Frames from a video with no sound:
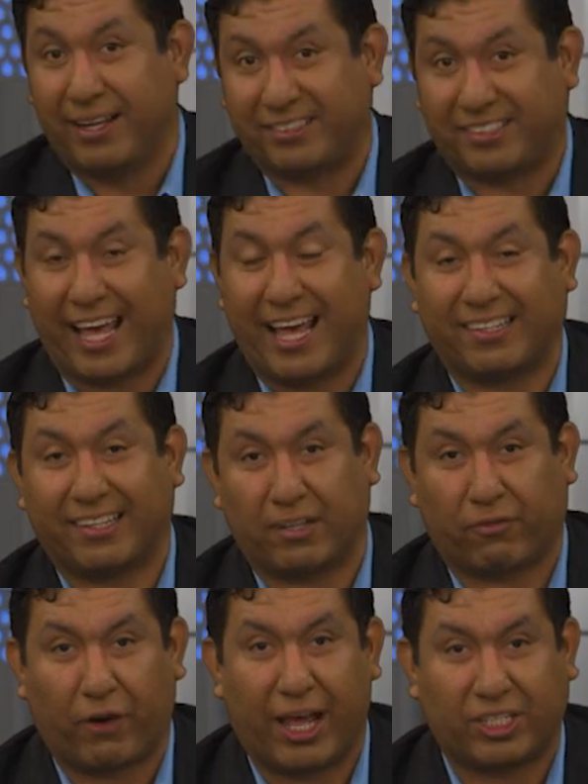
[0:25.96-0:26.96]
stands as
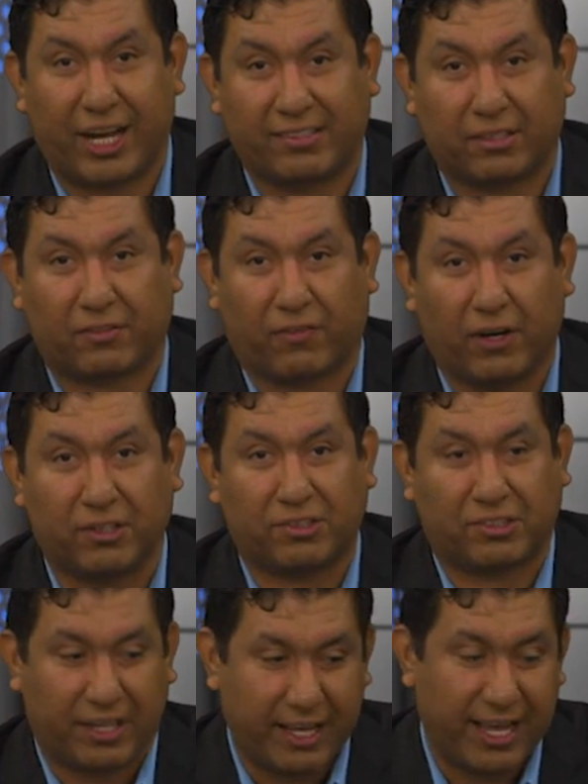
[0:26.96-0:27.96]
the franchise's
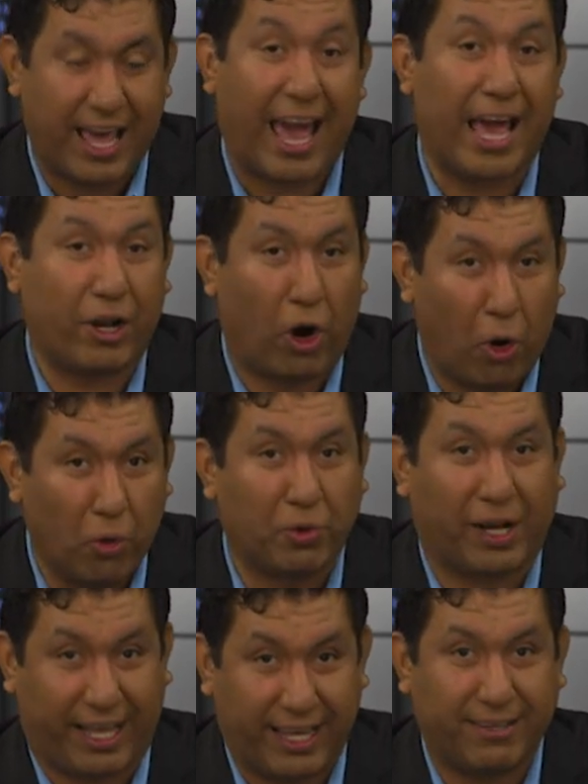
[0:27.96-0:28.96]
first and
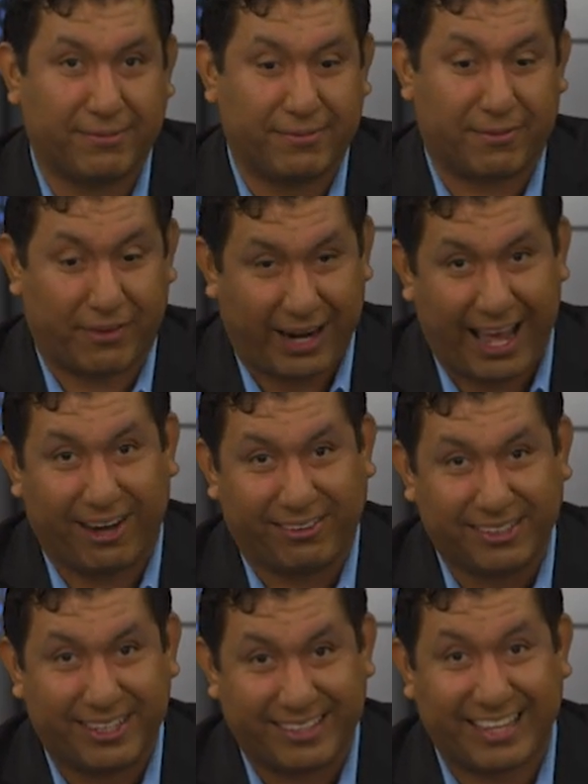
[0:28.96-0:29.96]
only, for now,
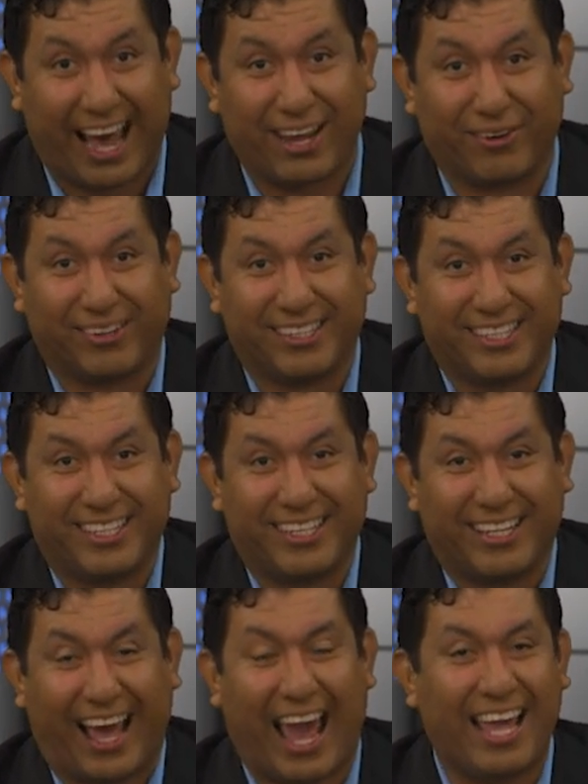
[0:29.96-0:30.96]
title.
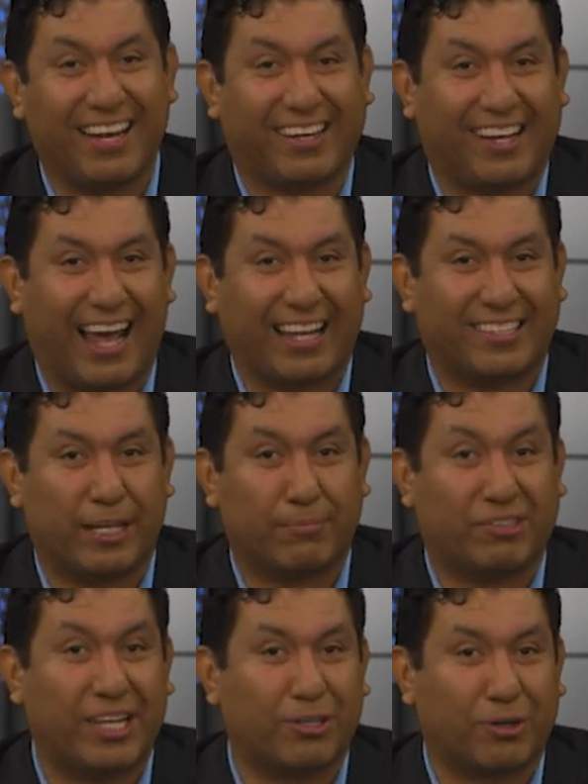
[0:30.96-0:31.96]
8 o'clock
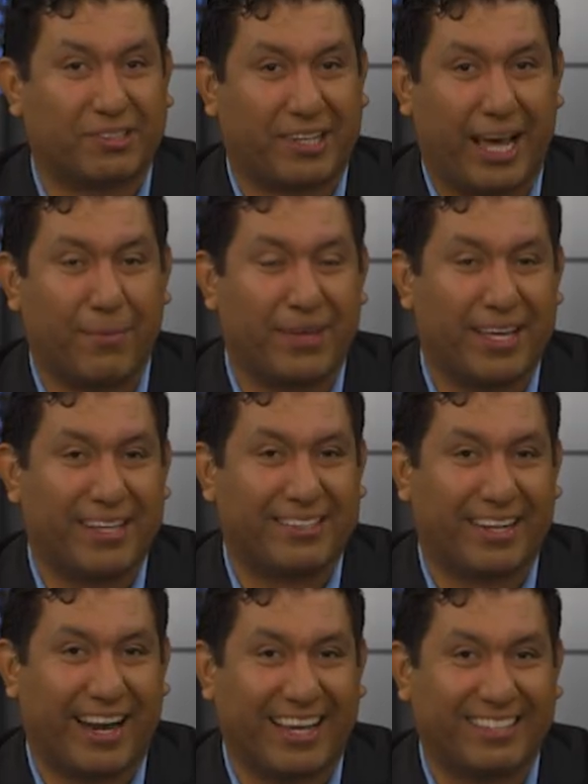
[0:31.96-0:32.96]
tip Central Time
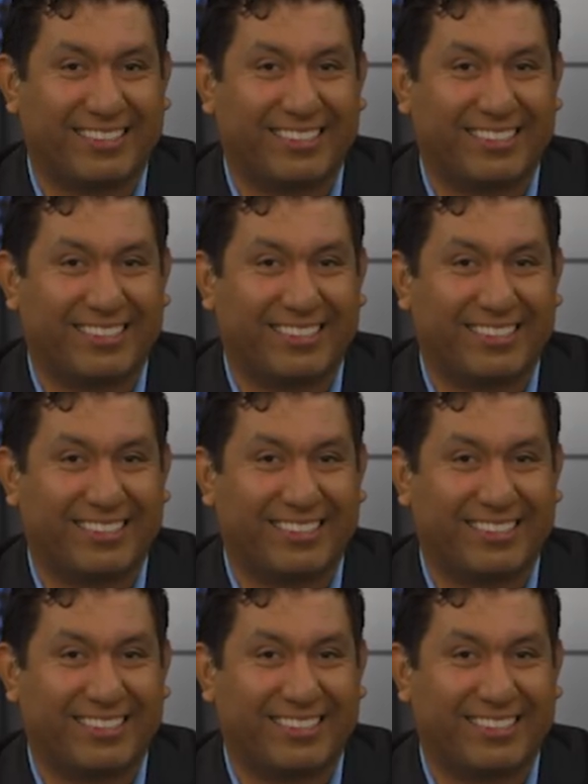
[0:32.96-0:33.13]
tonight.